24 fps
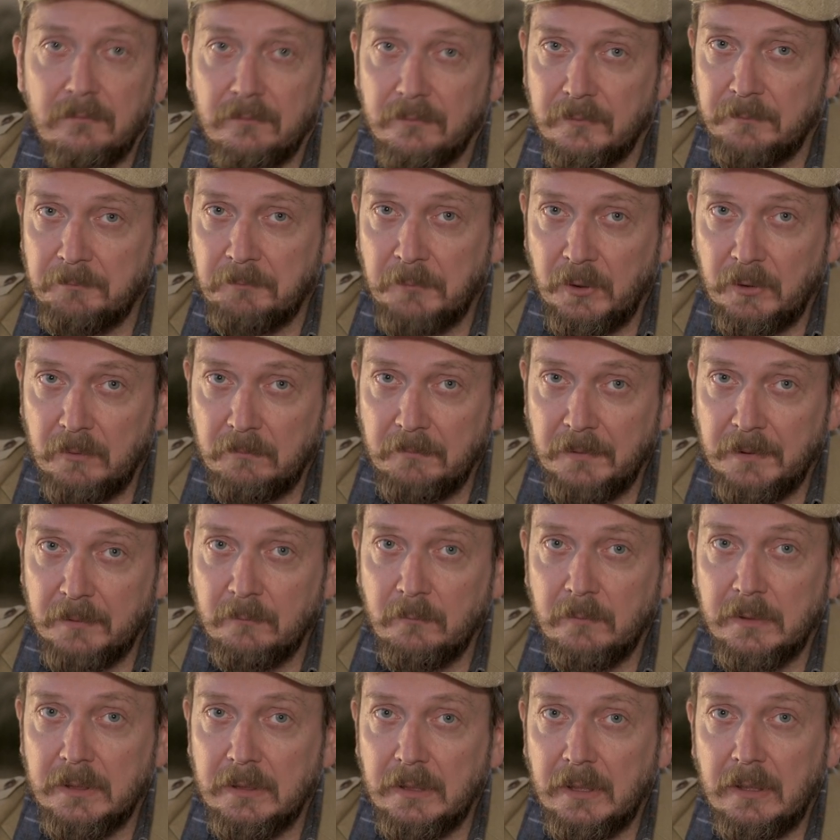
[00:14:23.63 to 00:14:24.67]
the
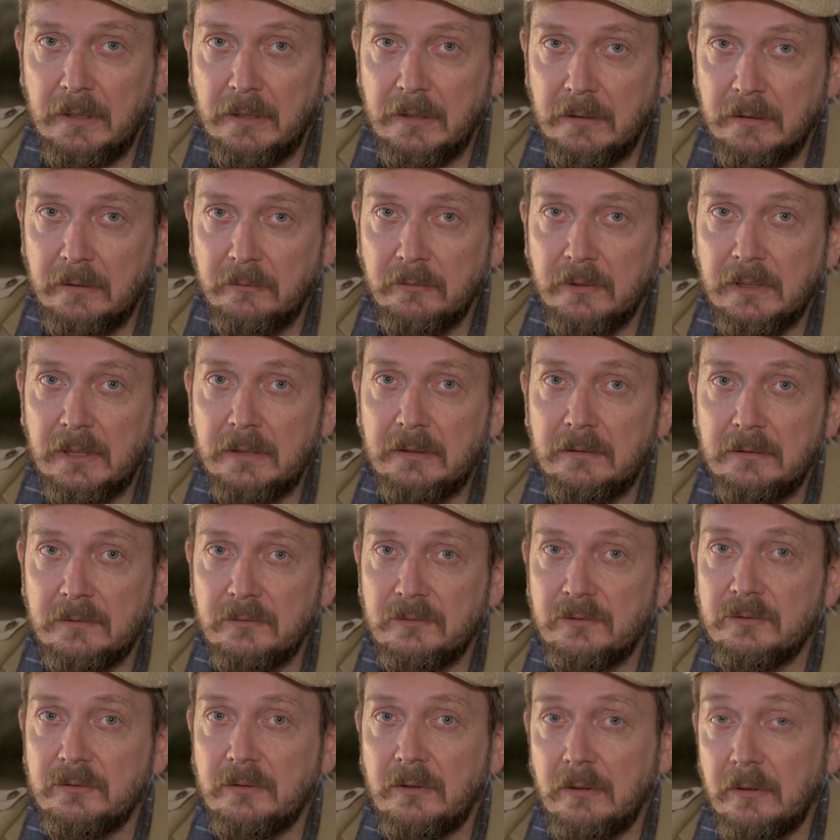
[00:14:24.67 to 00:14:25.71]
problem with the
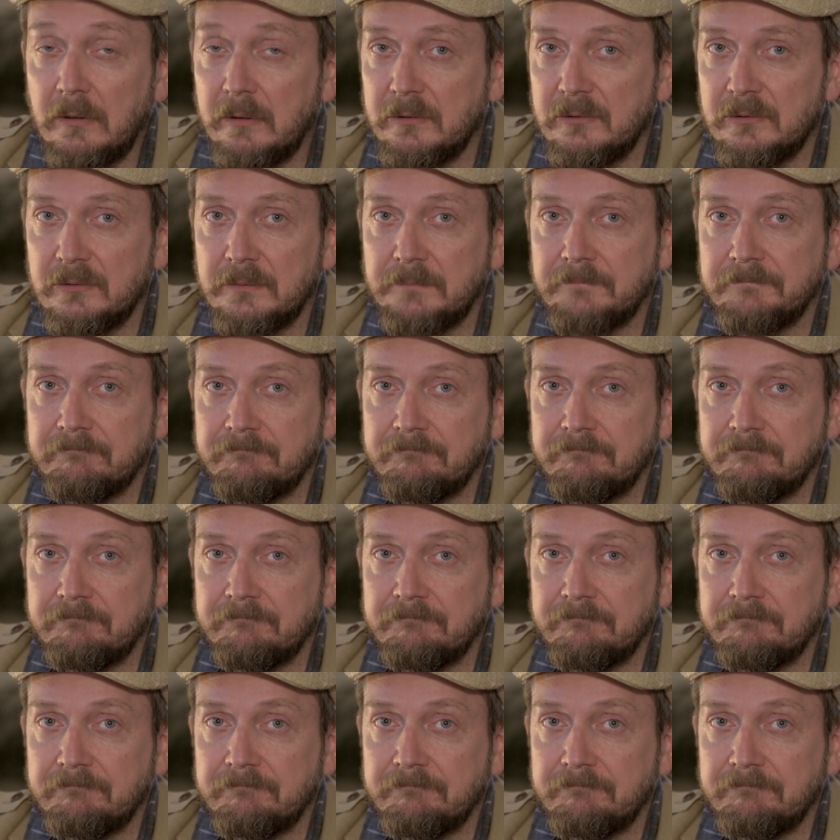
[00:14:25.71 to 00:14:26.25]
elongated stars.